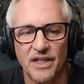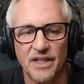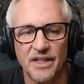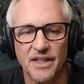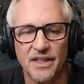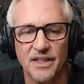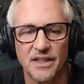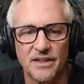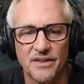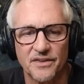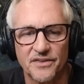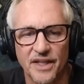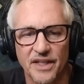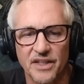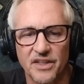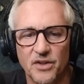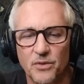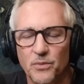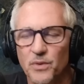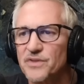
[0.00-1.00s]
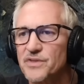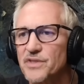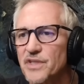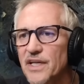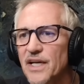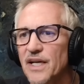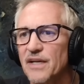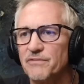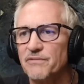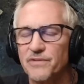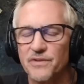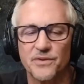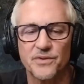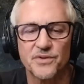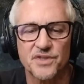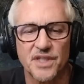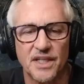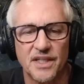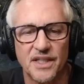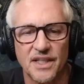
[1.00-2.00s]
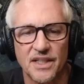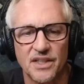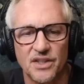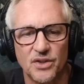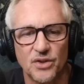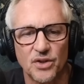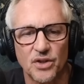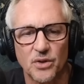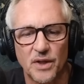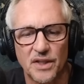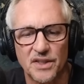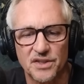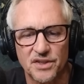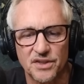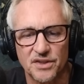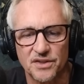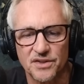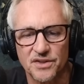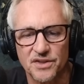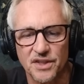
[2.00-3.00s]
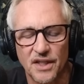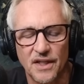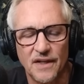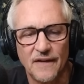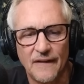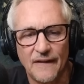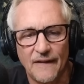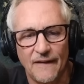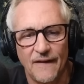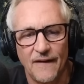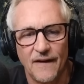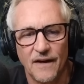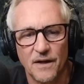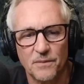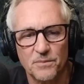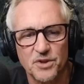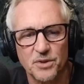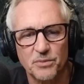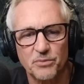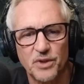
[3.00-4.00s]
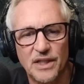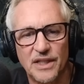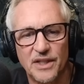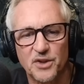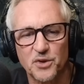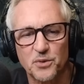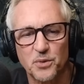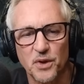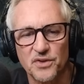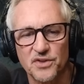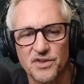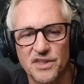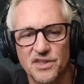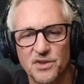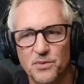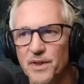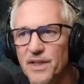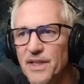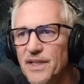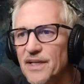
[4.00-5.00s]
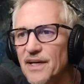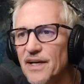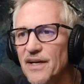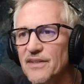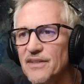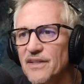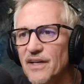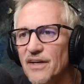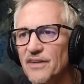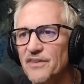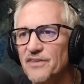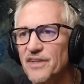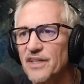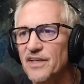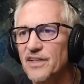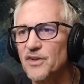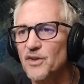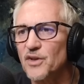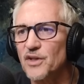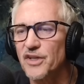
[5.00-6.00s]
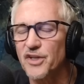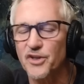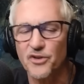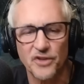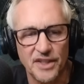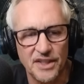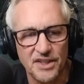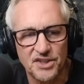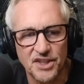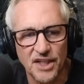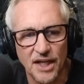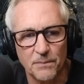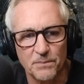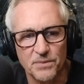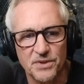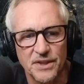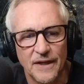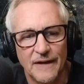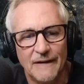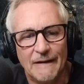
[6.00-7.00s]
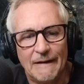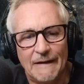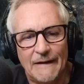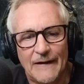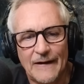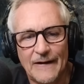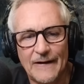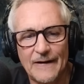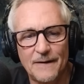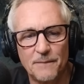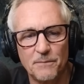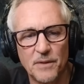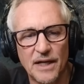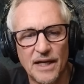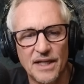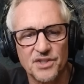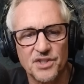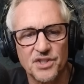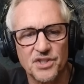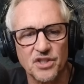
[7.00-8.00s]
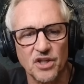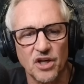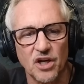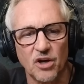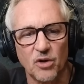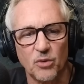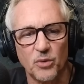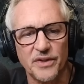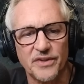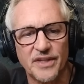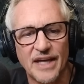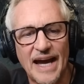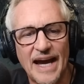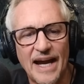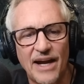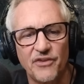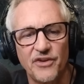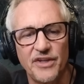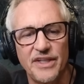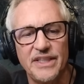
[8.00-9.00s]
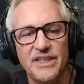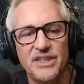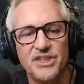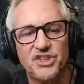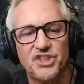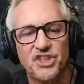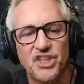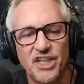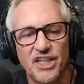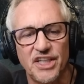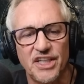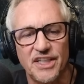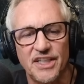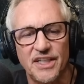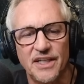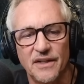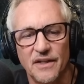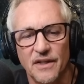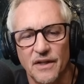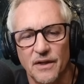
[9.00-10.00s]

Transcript: Lineker. Thank you once again for sending in your questions. Um, some really good ones this week. I, I think you'll agree, chaps. Um, let's start with Harry G.